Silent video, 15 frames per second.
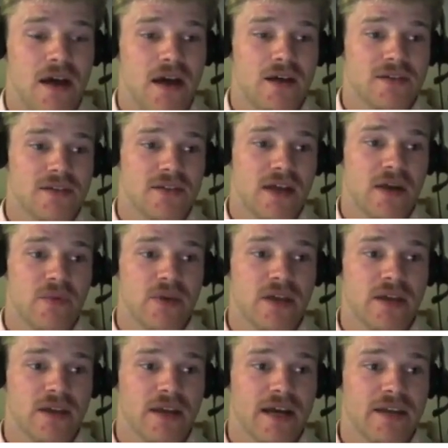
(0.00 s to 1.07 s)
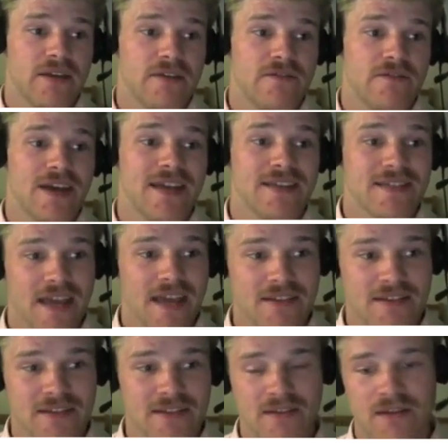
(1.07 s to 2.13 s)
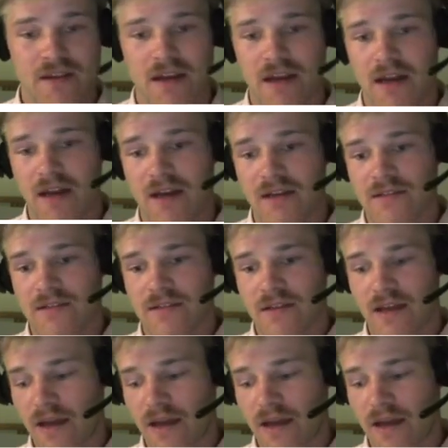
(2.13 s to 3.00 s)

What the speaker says: so that we can kind of assess and